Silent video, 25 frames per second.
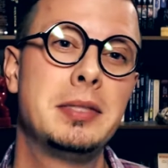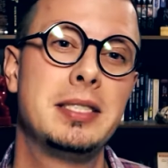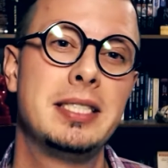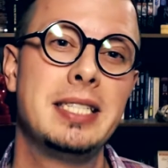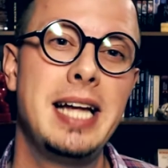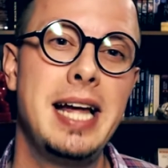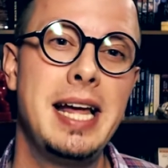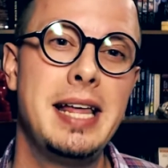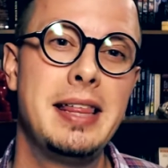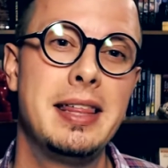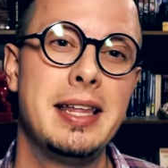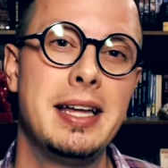
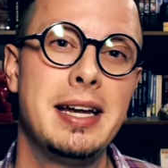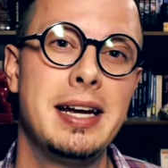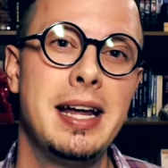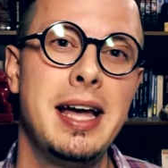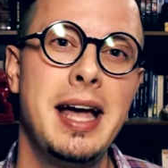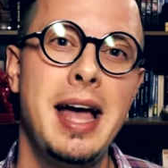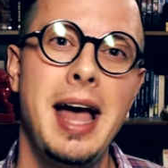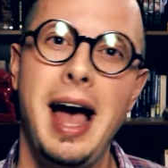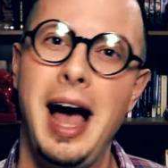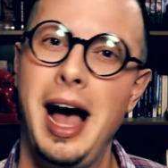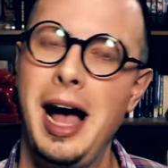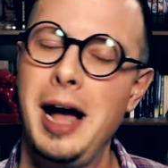Nathan.
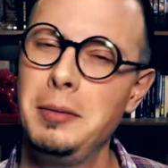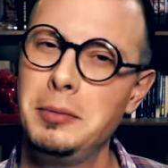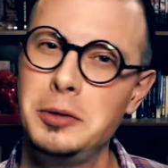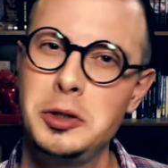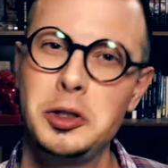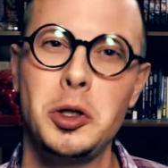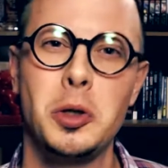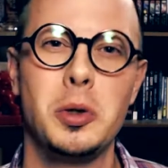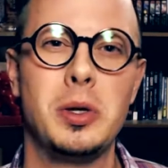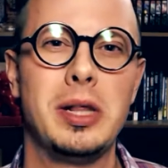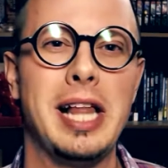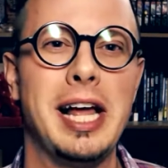I'm
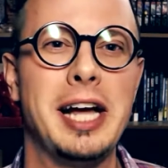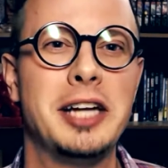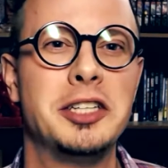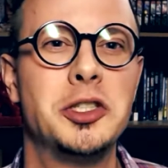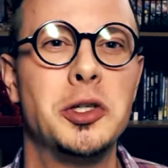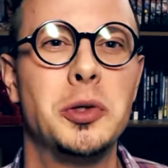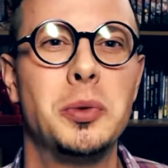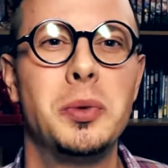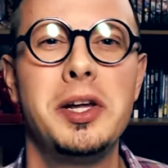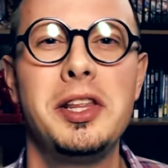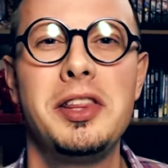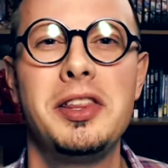so glad
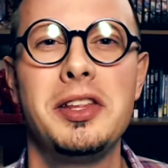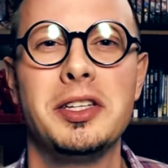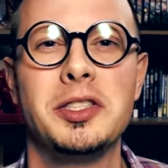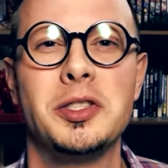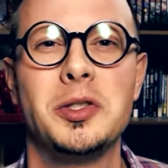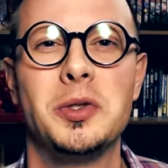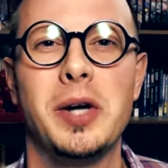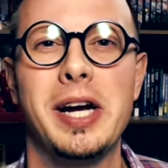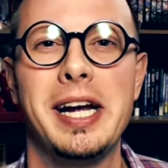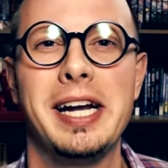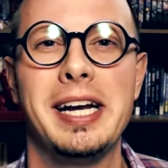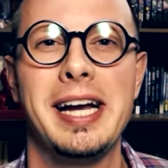you're with us
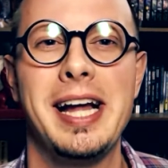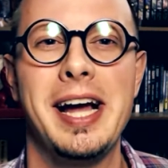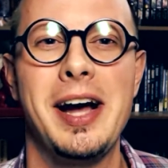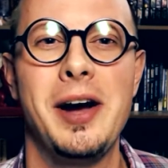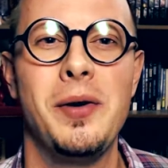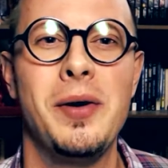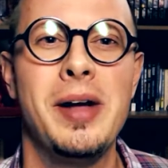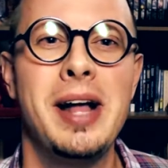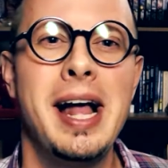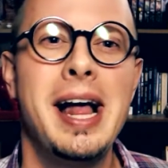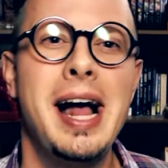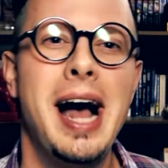right now.
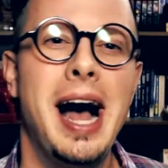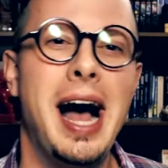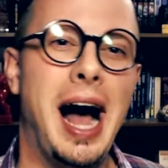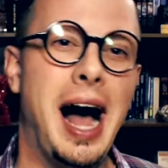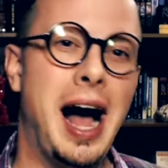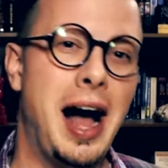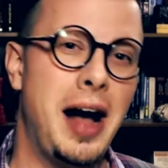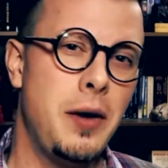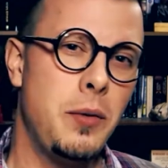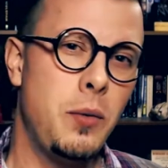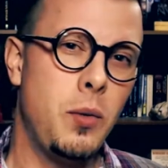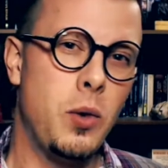
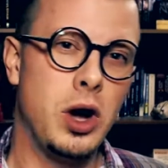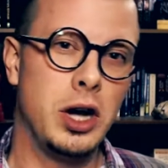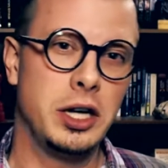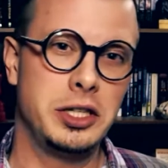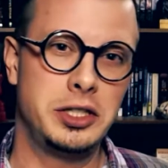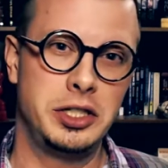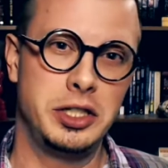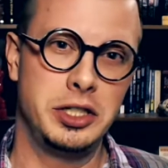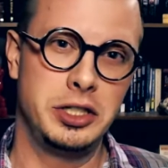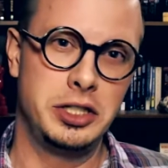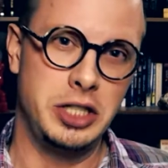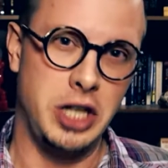I want
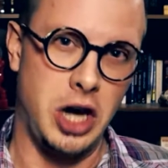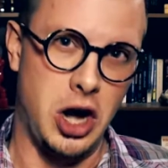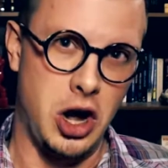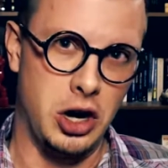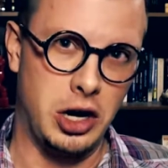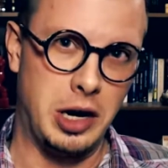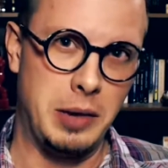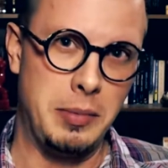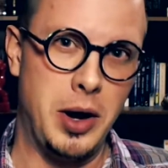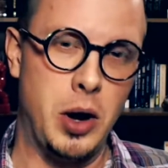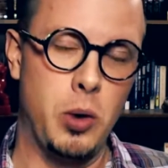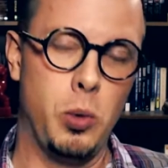to
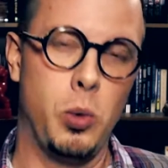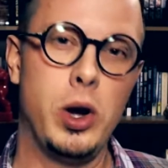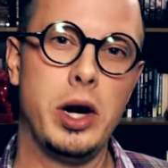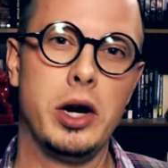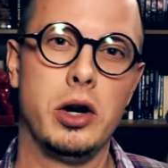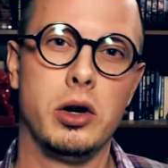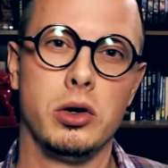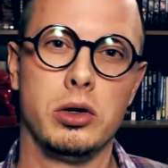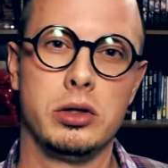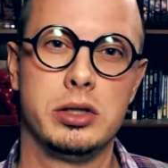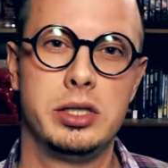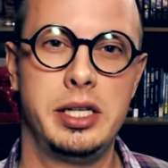talk about what
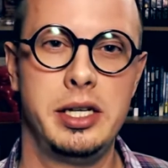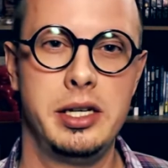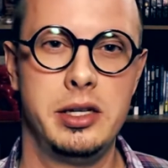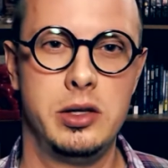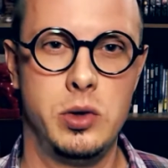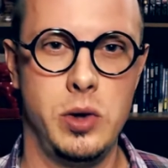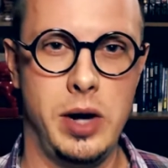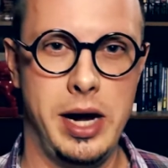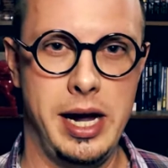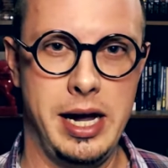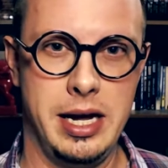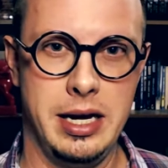Earl
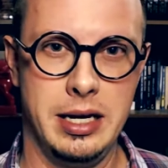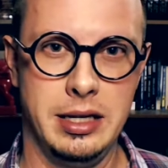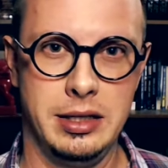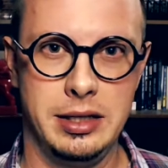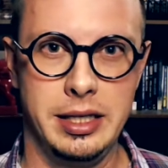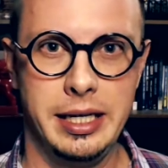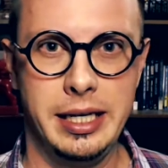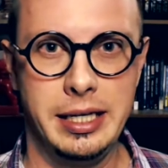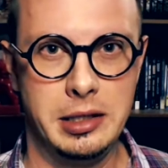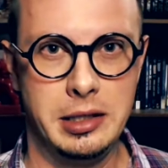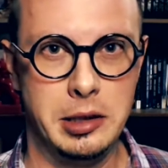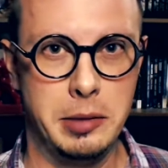Tigray is.
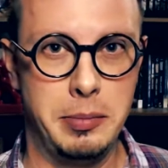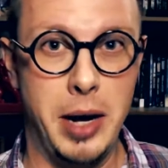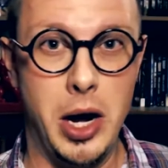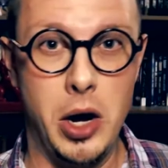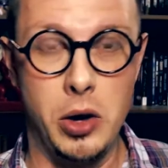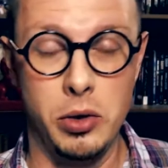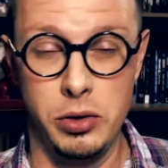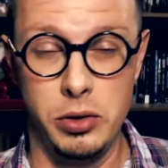It's about